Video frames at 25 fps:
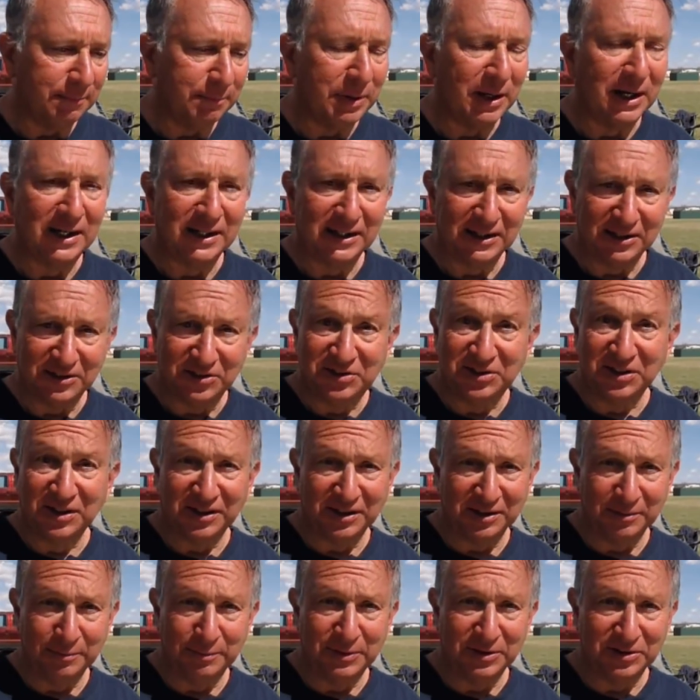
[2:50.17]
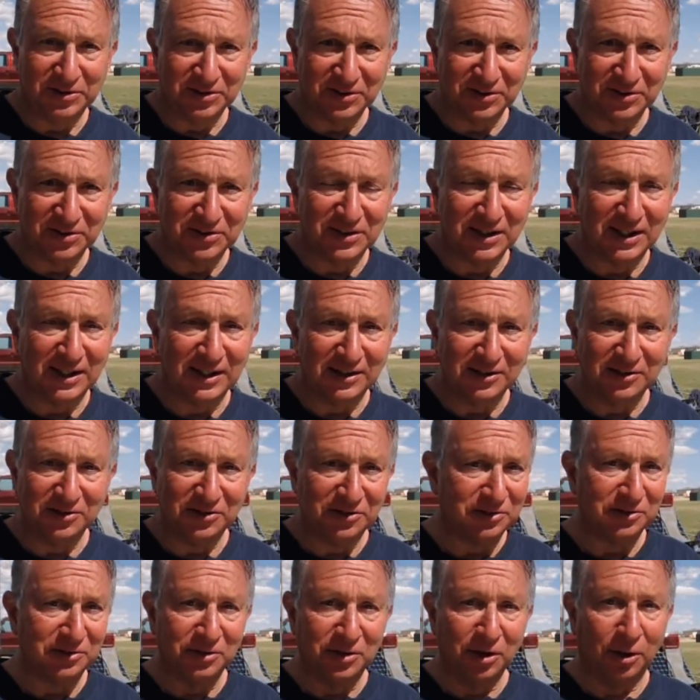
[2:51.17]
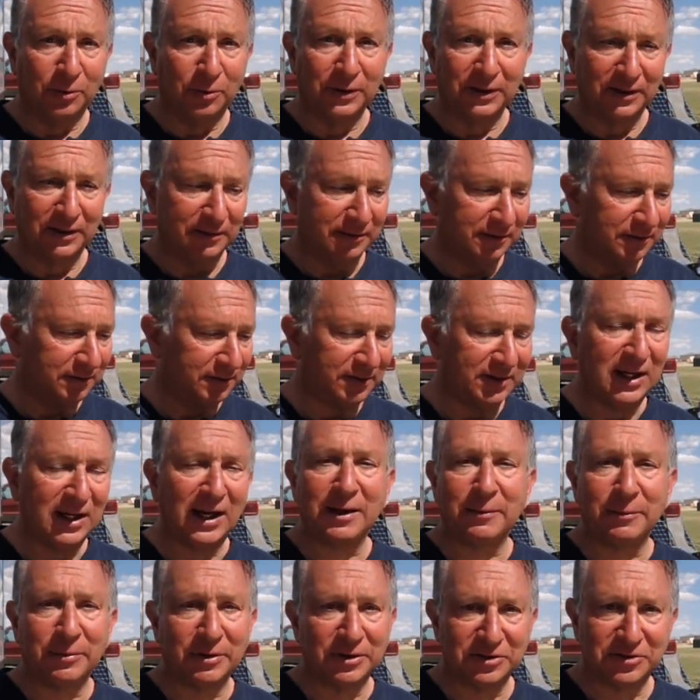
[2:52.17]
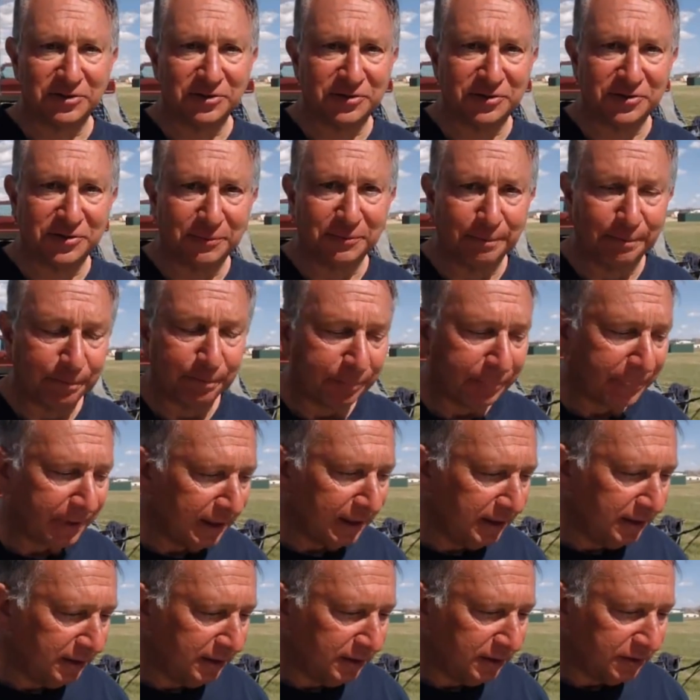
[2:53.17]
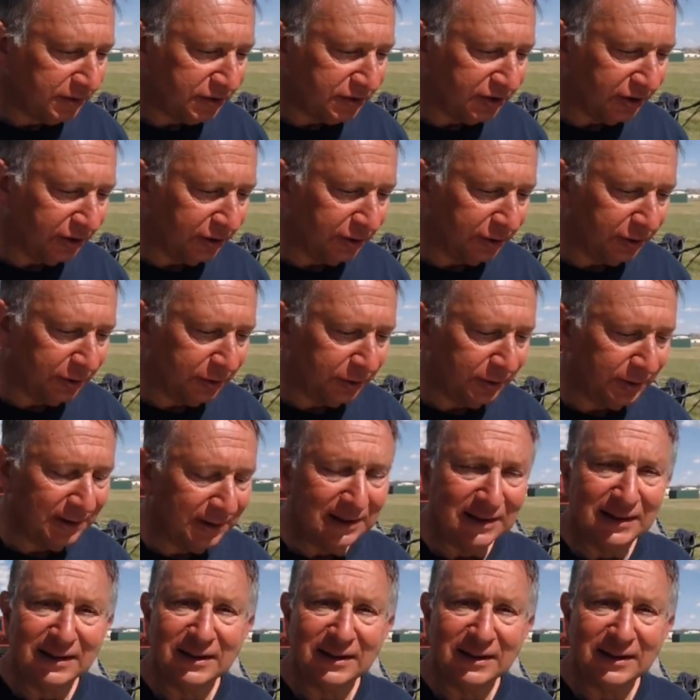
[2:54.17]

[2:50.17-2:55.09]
buying and selling business that is going gangbusters. So